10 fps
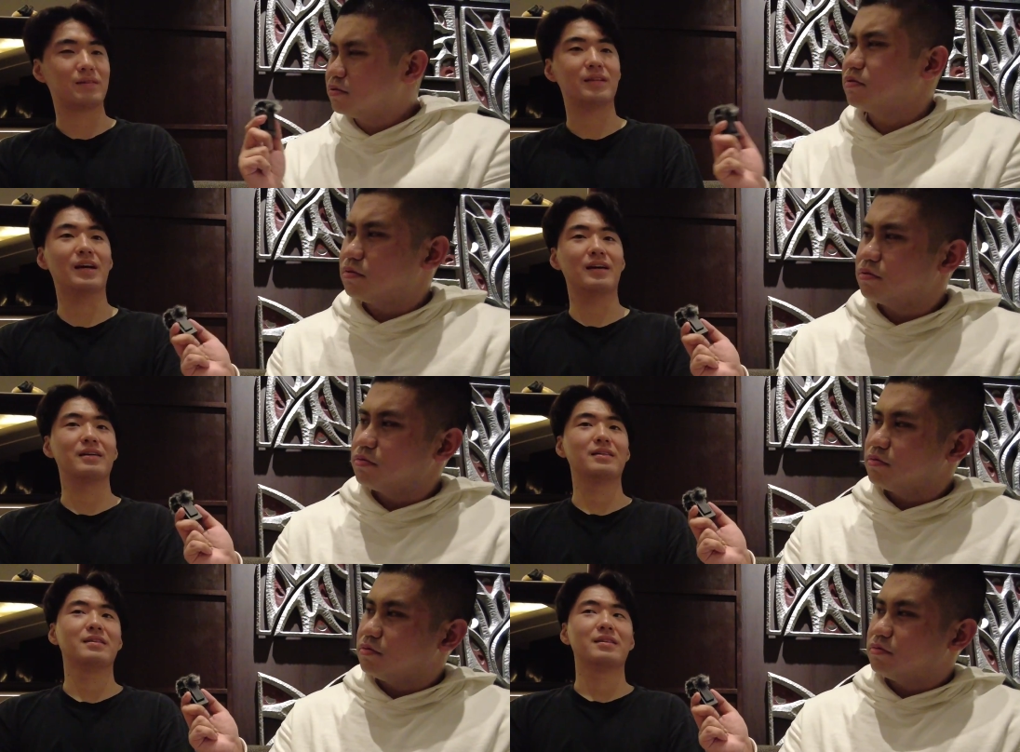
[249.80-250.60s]
Speaker 1: Yeah,
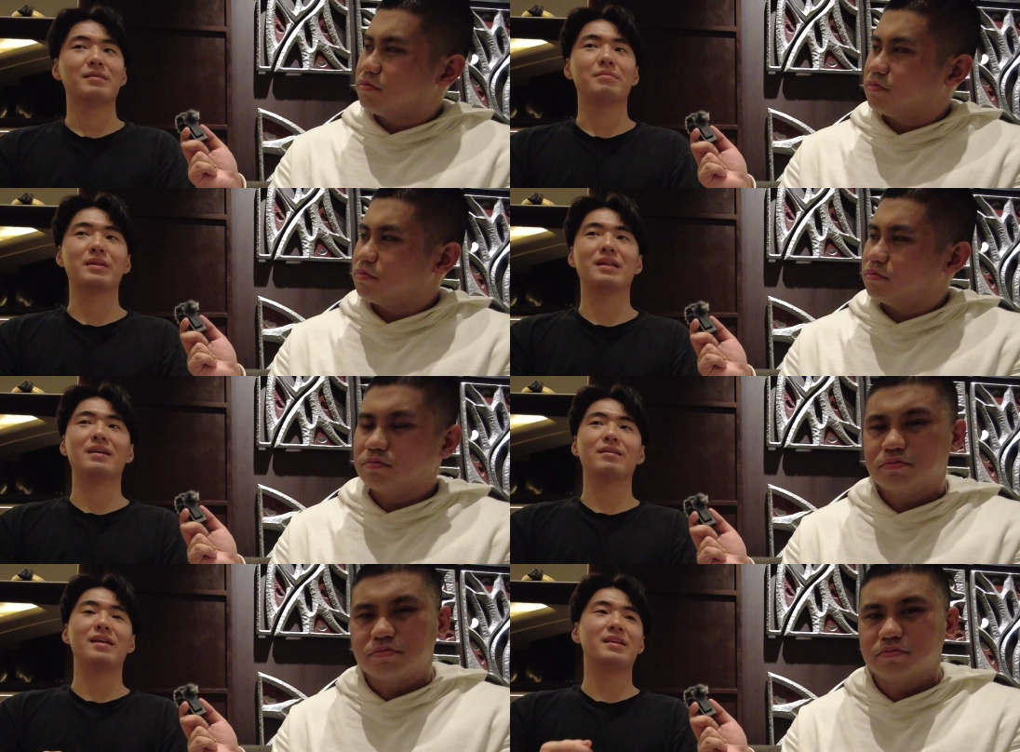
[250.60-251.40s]
but
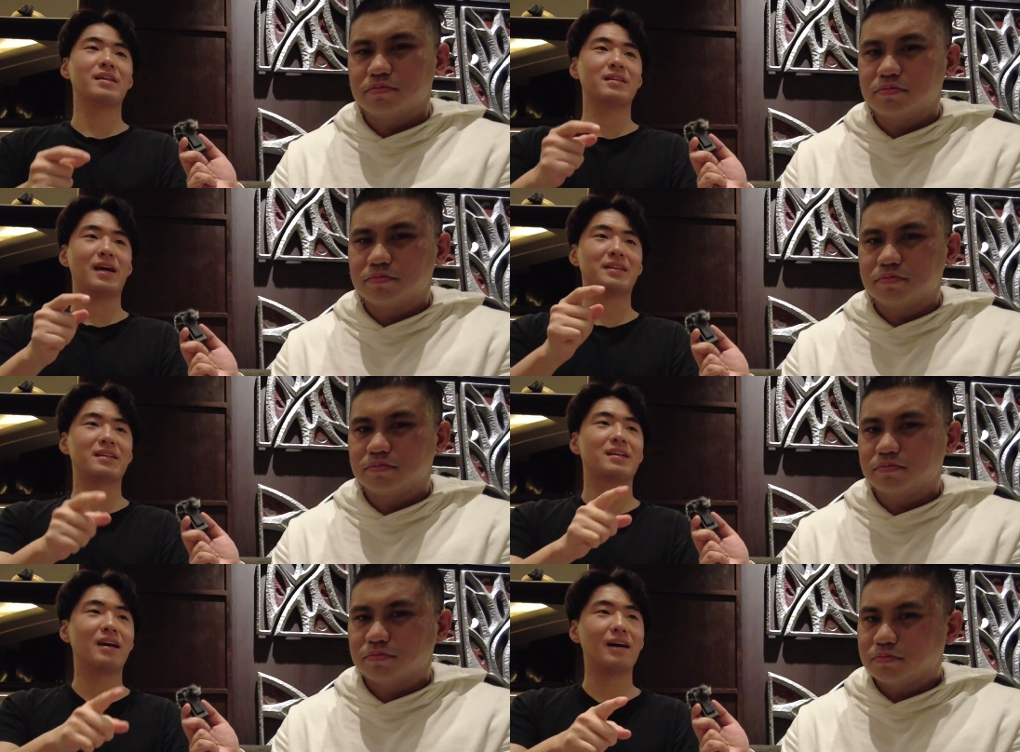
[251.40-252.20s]
then and then at the
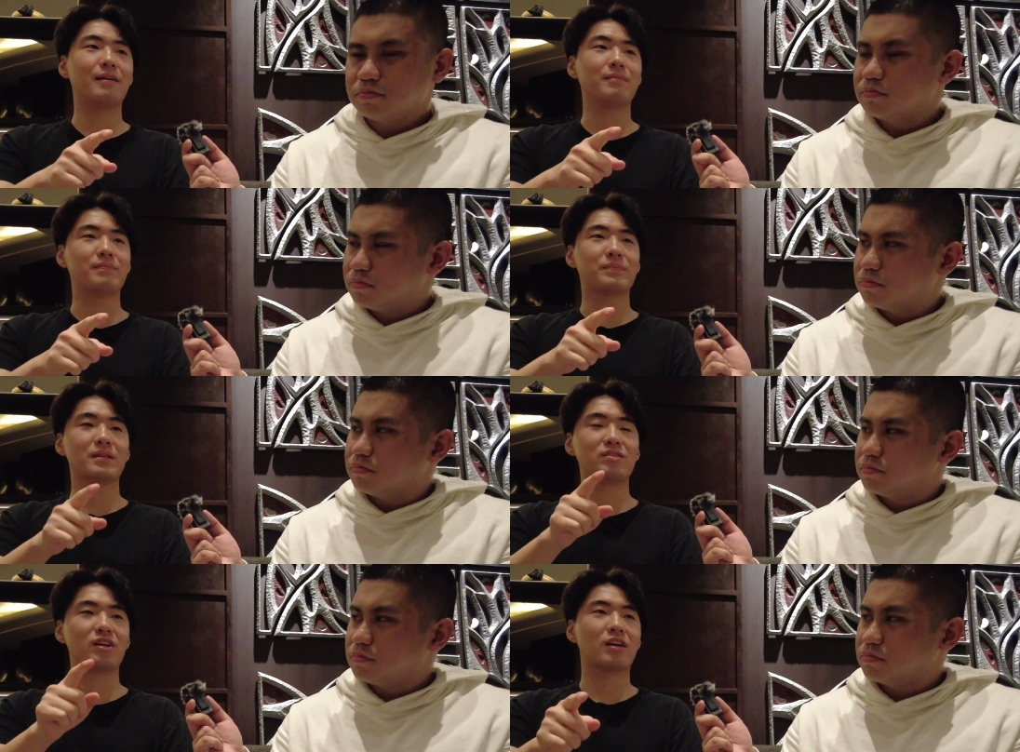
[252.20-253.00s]
time,
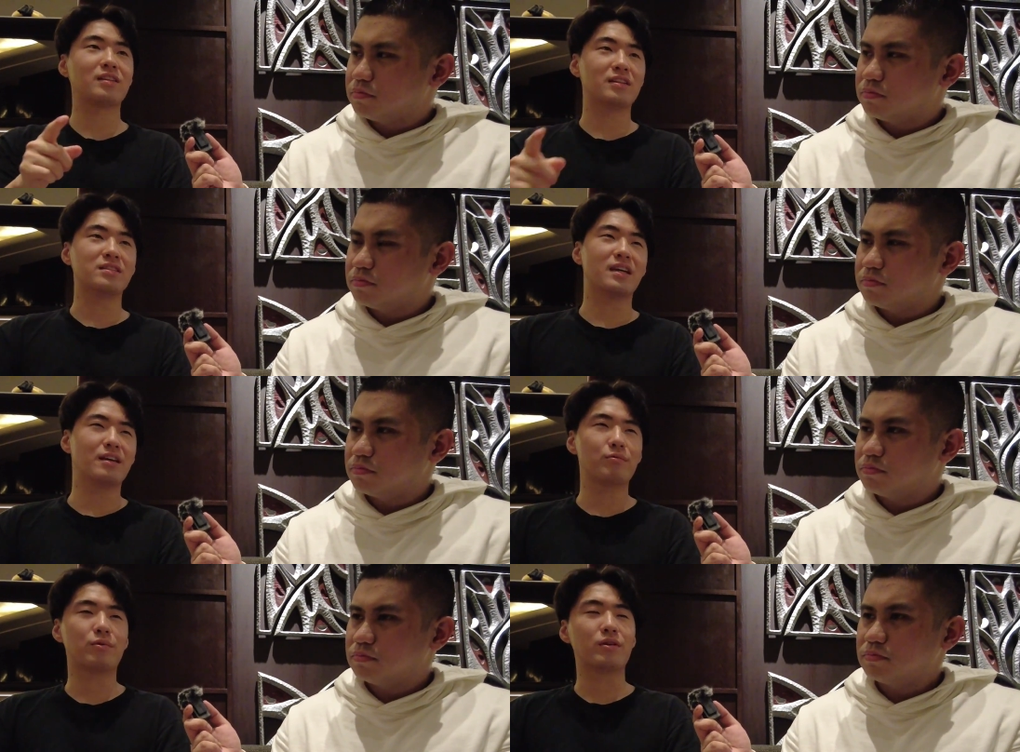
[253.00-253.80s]
Chicken and
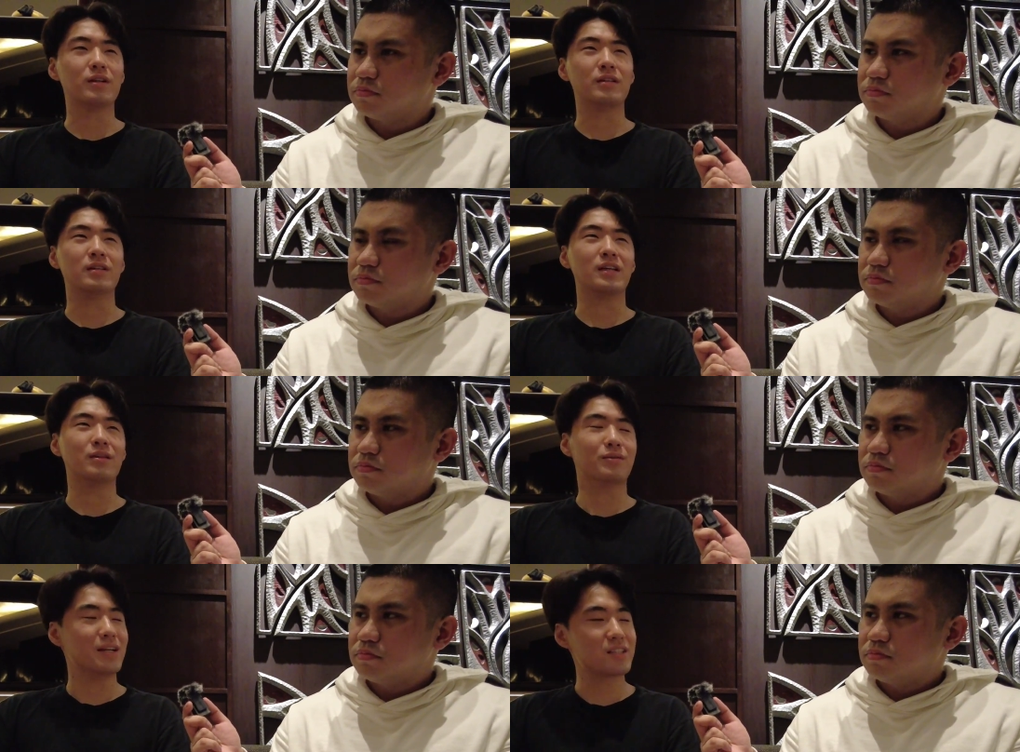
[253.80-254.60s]
Zane were in
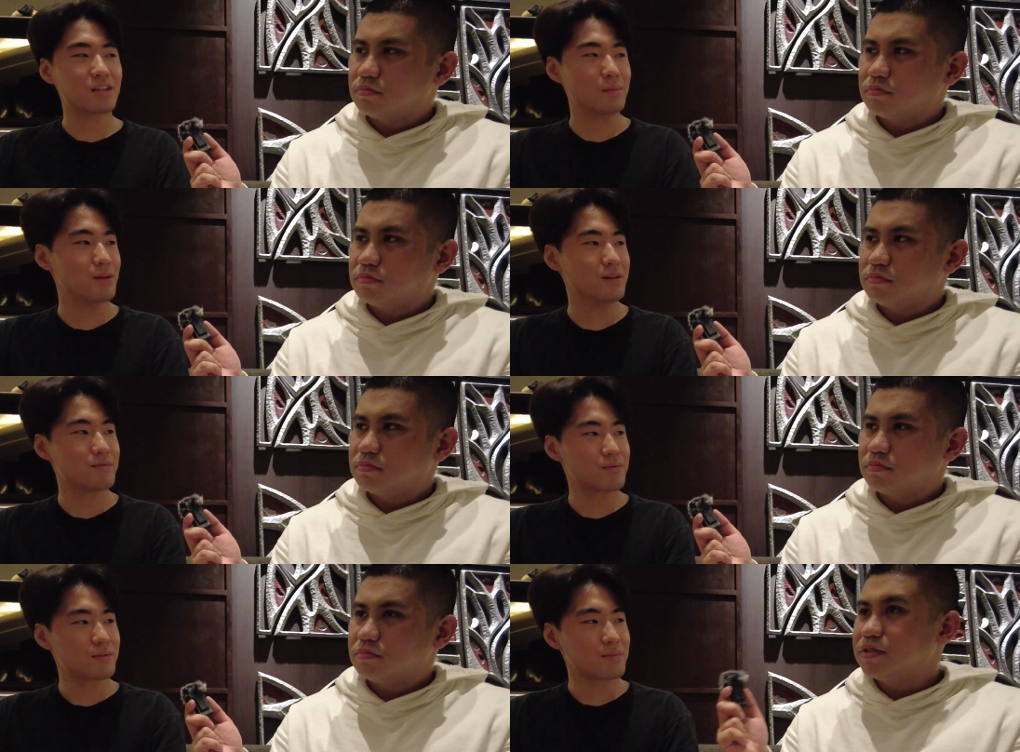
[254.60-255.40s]
Indonesia, I believe.
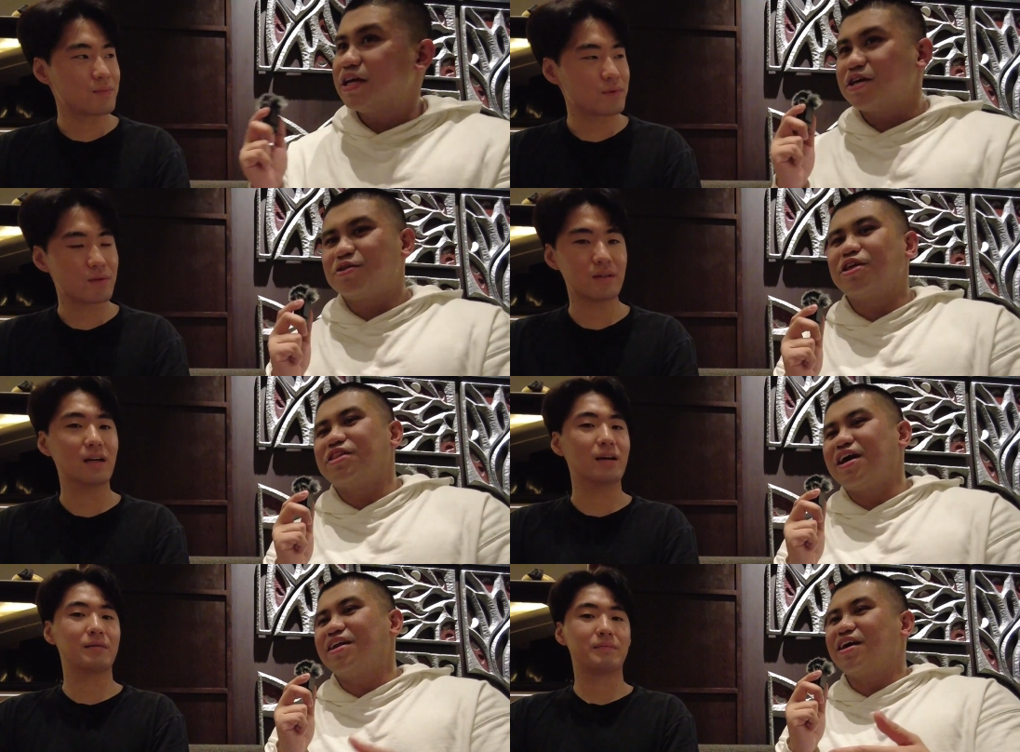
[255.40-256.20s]
Speaker 2: Yeah, yeah. They,
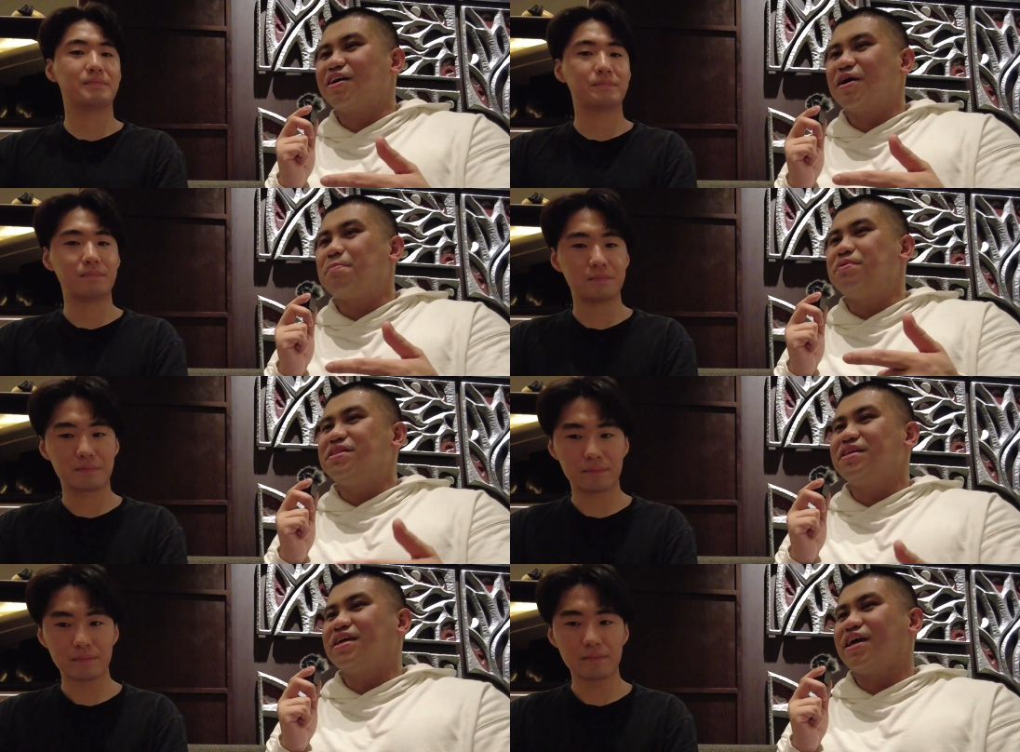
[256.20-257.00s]
they had like a, a
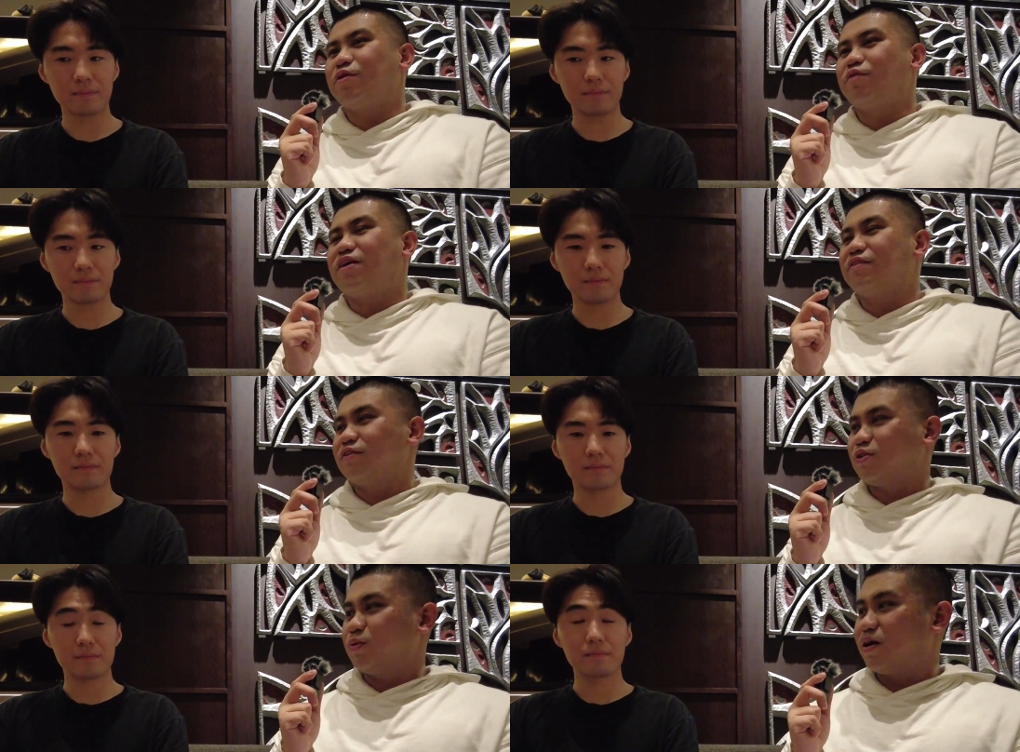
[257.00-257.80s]
BTK
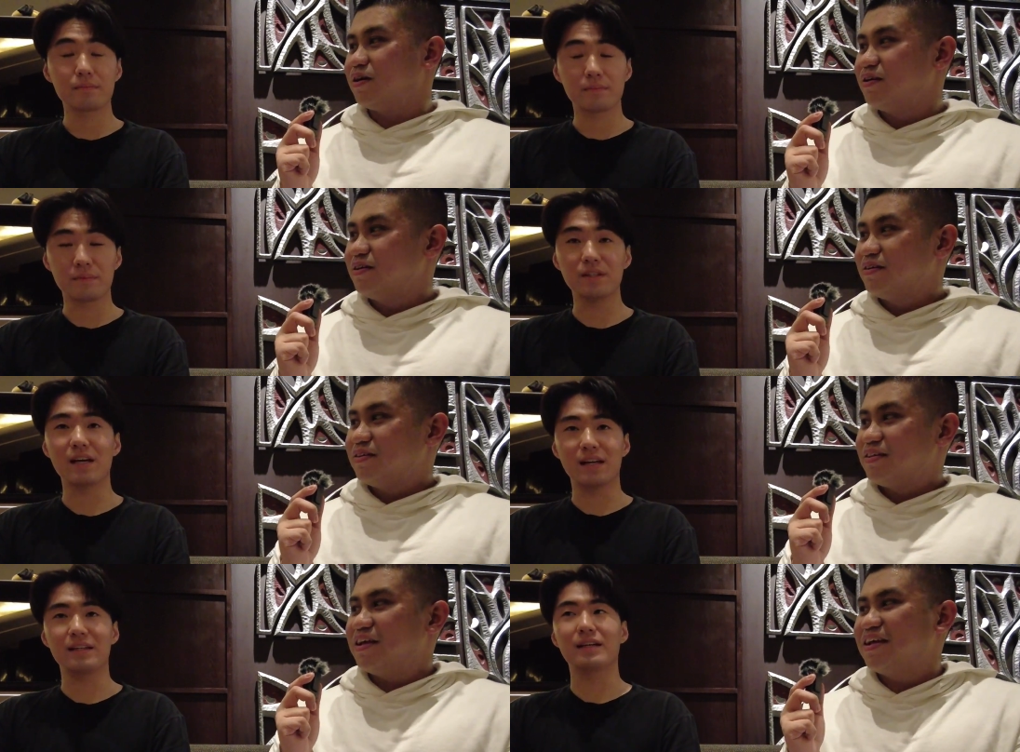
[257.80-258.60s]
revival tour.
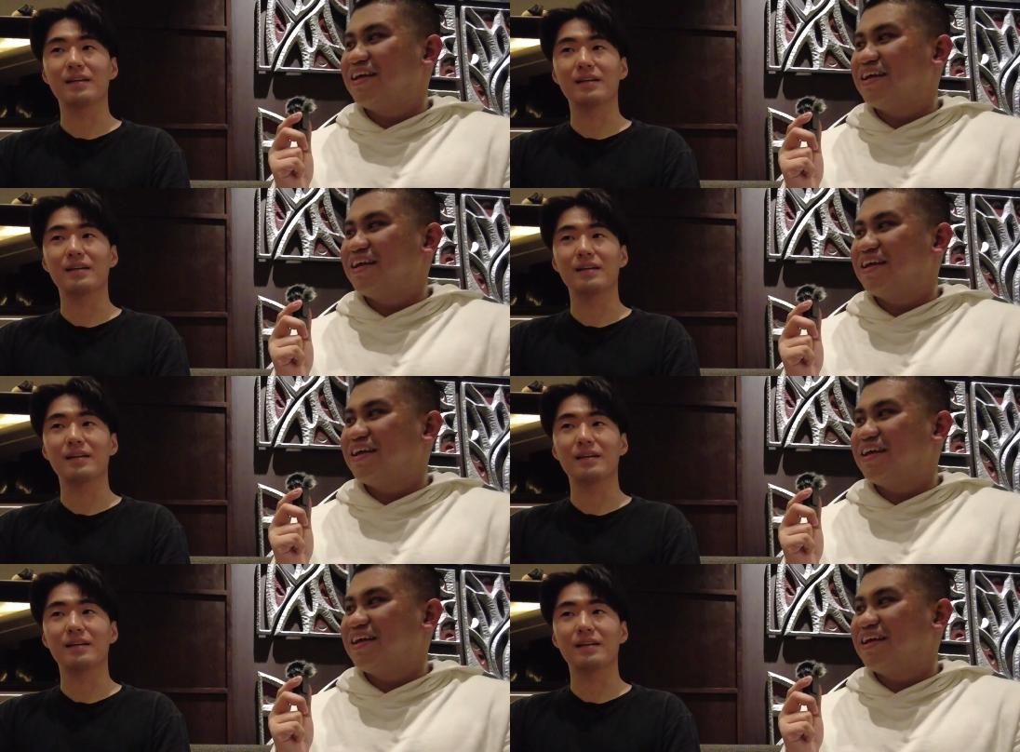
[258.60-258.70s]
Yeah, yeah.